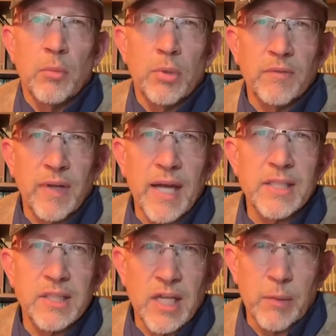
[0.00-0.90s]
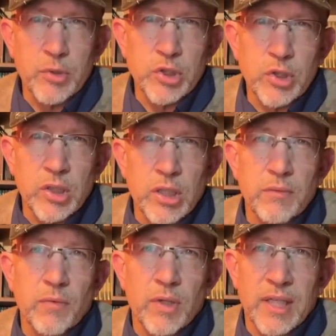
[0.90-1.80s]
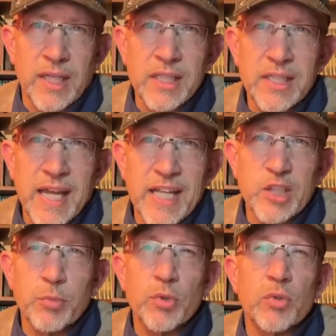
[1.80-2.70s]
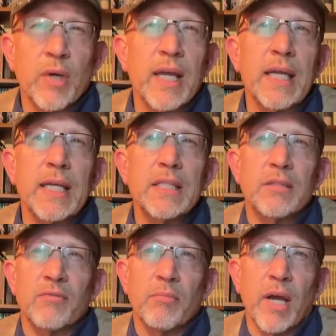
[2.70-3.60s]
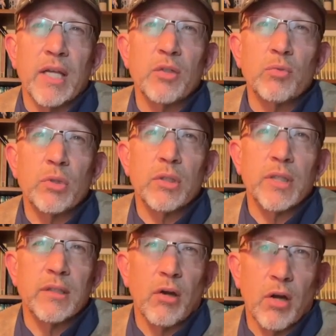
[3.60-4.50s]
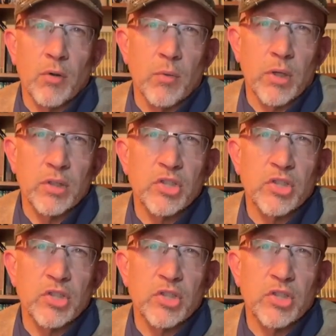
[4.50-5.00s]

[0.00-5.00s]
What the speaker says: provides an opportunity for the intangible grays of mind work and heart work